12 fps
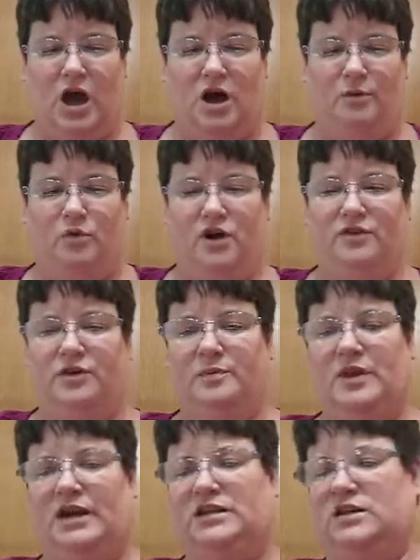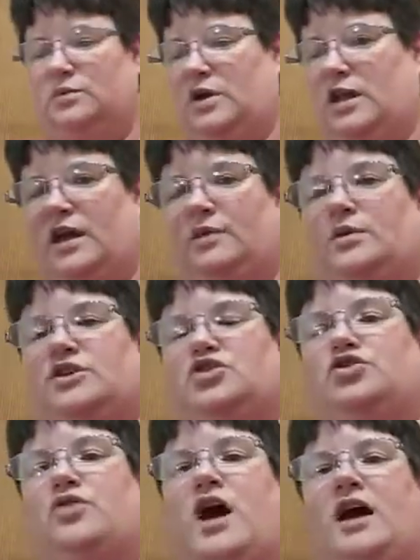Um, one of them that I did while I was
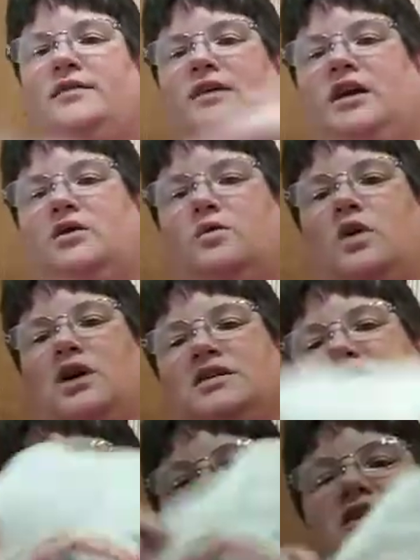driving was